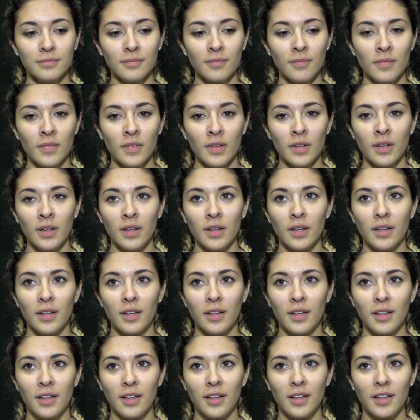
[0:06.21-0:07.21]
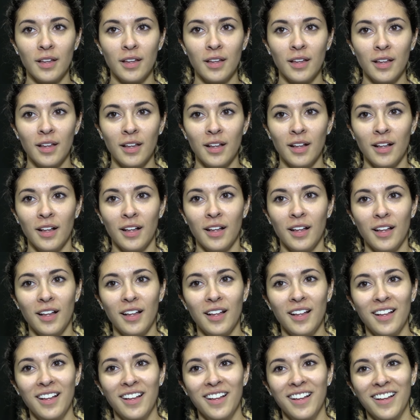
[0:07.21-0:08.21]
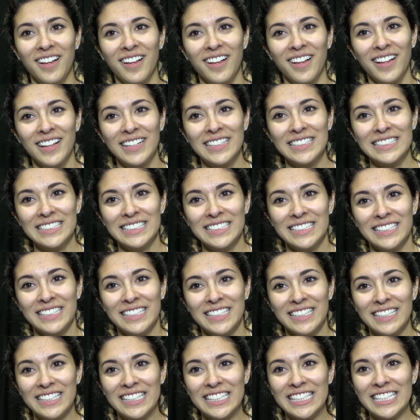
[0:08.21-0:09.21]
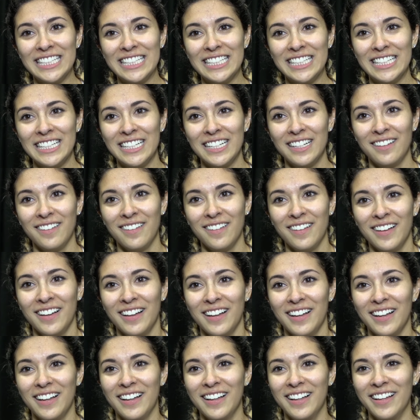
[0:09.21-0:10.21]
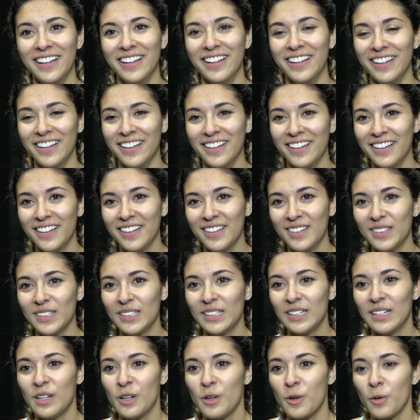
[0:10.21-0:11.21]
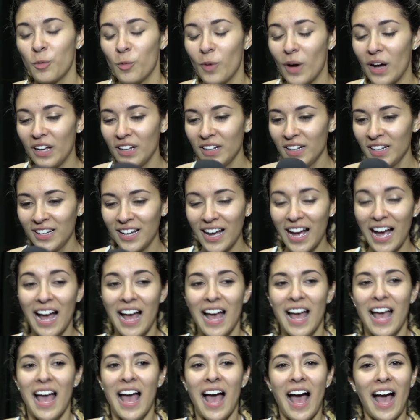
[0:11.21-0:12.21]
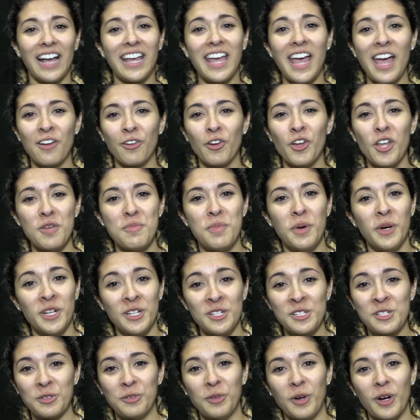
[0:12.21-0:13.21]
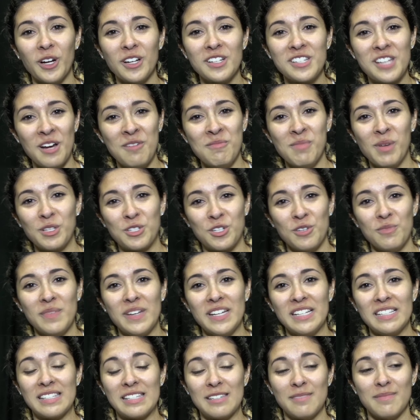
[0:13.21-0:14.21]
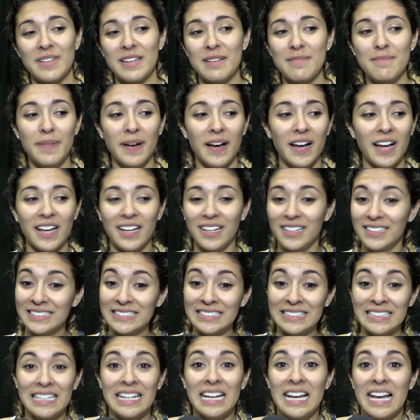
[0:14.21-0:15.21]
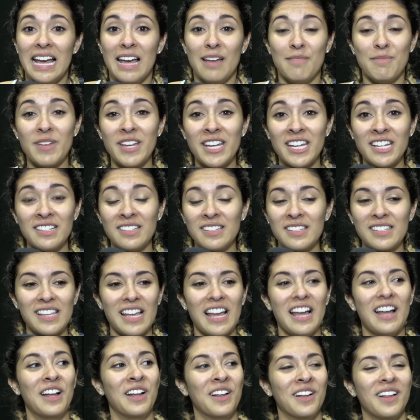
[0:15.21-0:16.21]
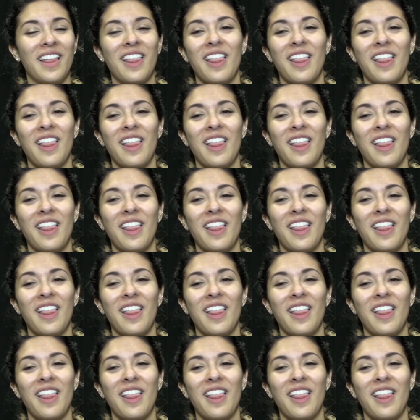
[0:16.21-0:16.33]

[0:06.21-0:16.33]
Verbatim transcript: off, just what does it mean to you to run at the World Indoors and represent your country as well as the University of Portland? Well, I can't really put into words how much it means to me, but it means uh,